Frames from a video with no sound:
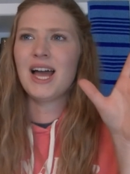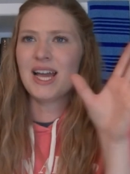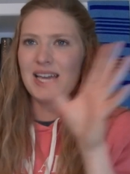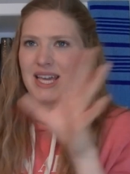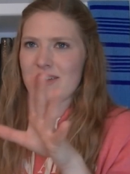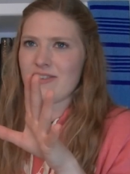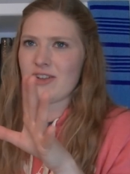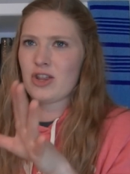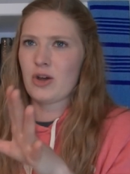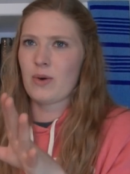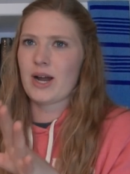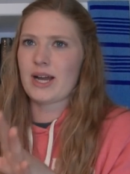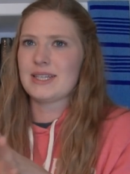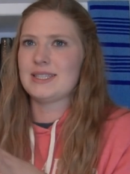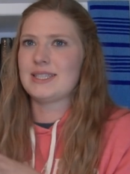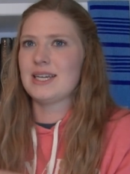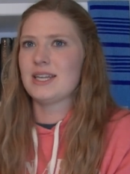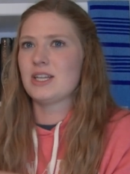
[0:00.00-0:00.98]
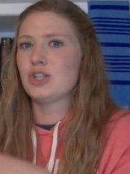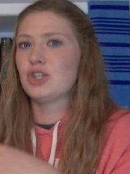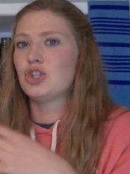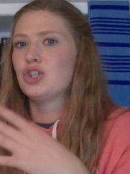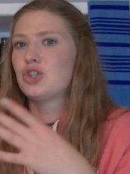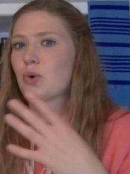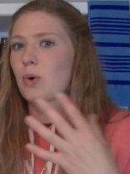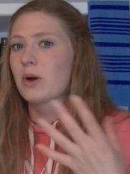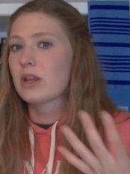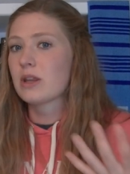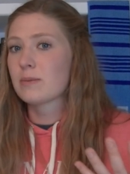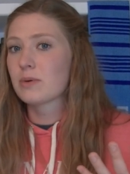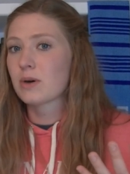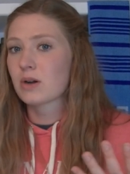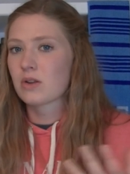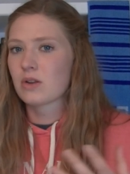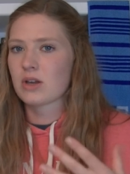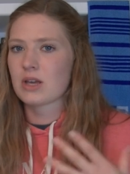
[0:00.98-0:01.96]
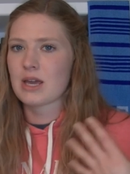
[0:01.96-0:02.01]
even though I did enjoy the
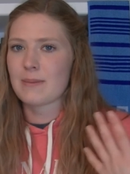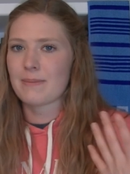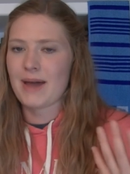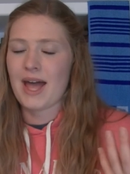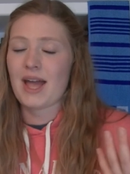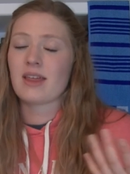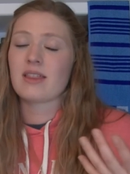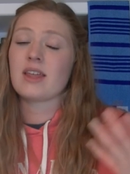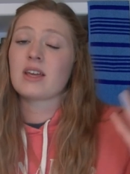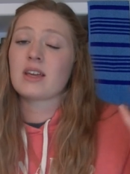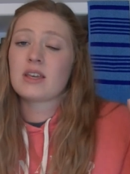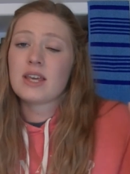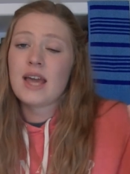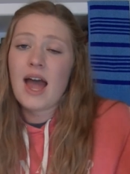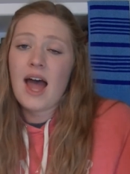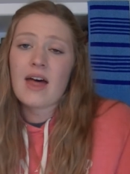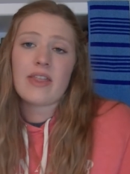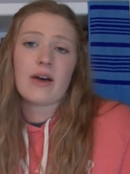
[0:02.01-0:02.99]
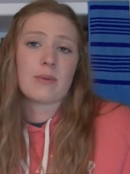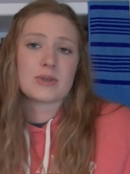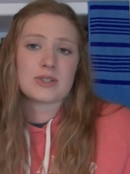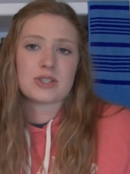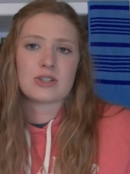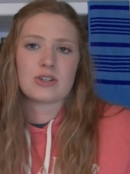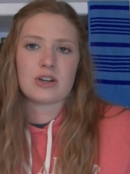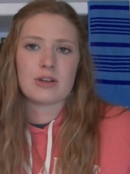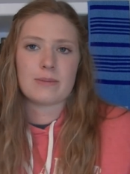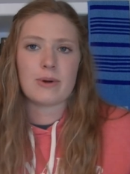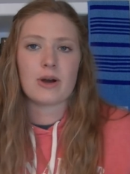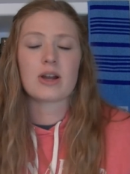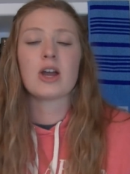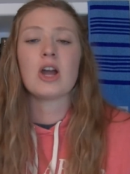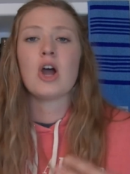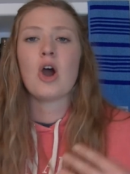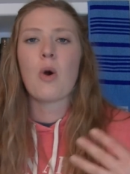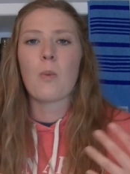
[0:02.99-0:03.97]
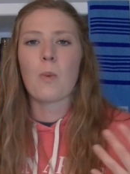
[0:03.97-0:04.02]
book looking back, like, yeah, that was a good book.